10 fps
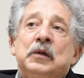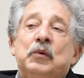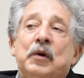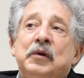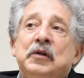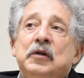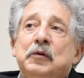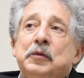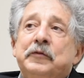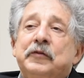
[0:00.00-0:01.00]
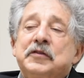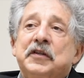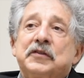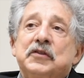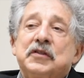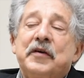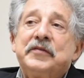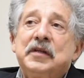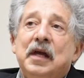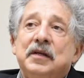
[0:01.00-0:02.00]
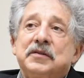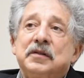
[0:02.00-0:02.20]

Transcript: We were in Cuba for 6 or 7 days,